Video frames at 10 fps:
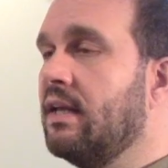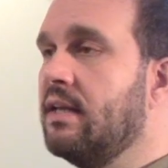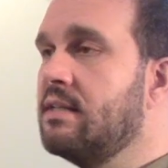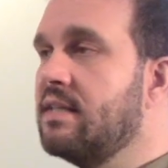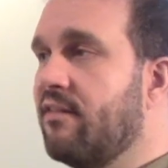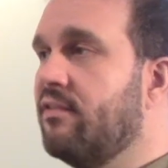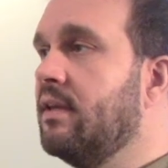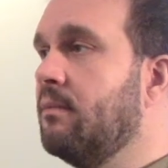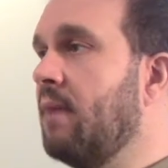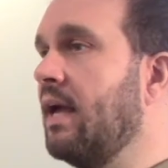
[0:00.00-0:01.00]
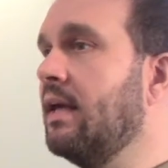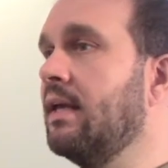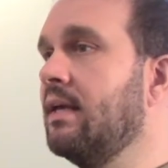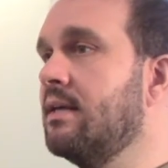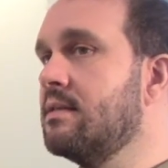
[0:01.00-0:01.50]
they need to definitely
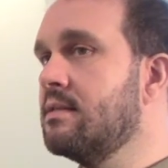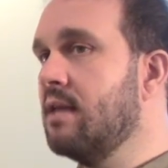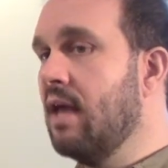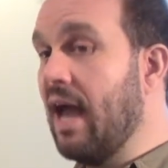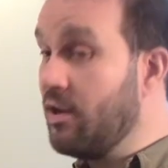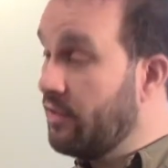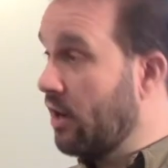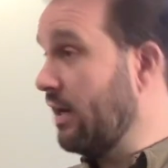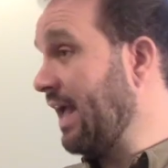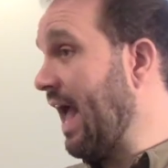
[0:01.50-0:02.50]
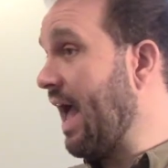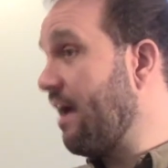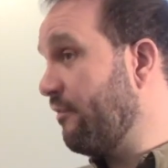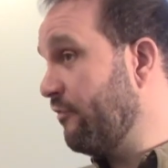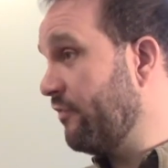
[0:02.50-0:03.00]
make is, I know they already
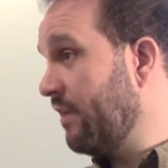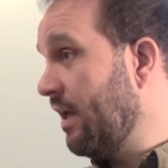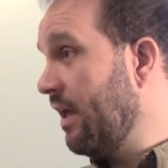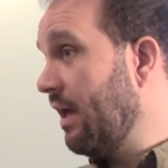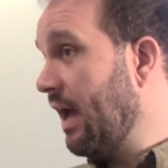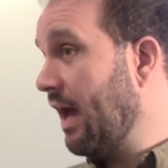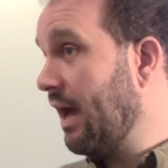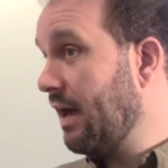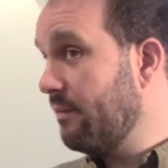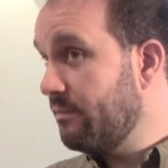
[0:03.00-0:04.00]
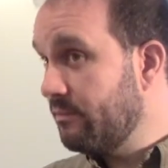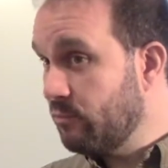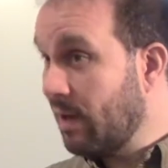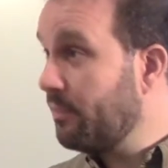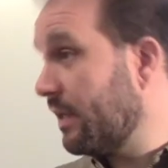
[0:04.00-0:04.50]
have uh,
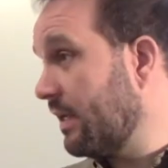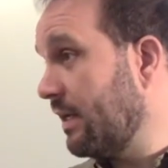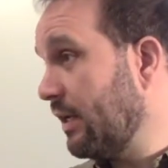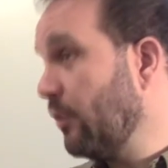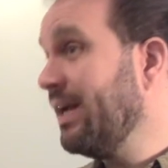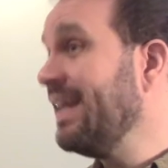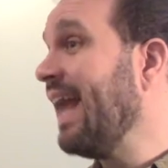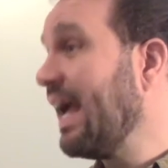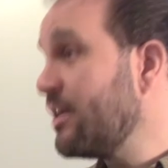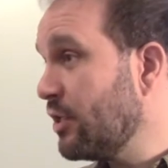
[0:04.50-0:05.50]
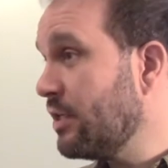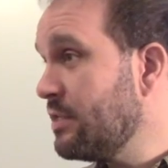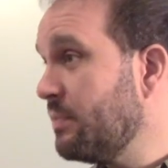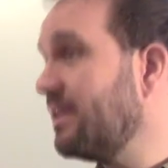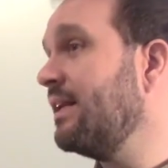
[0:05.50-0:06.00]
replica Green
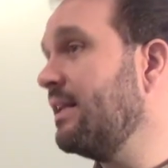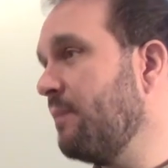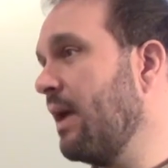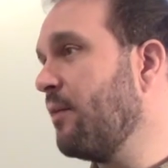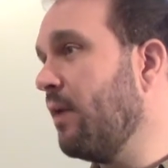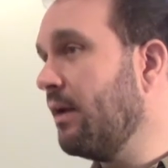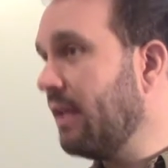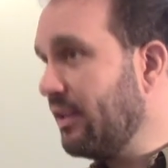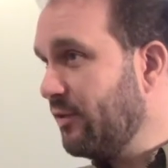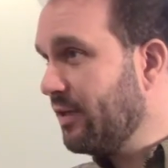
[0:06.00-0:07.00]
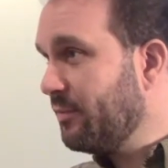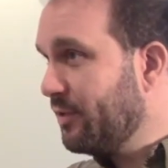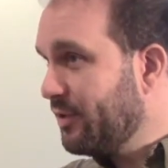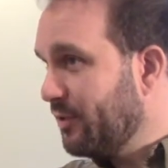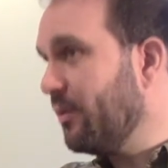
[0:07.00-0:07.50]
Lanterns, but they need to make one that you
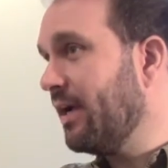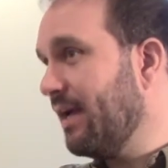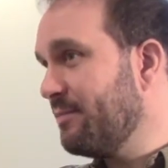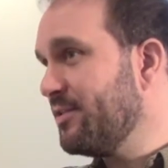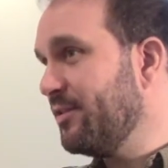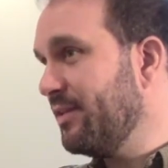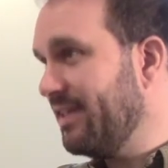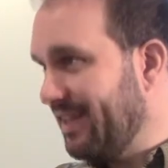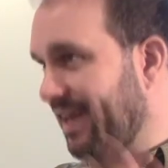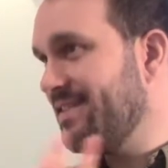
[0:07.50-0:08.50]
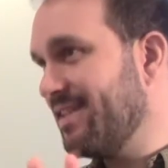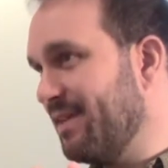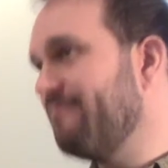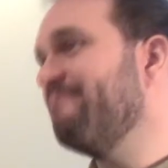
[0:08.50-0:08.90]
could ring up to and it lights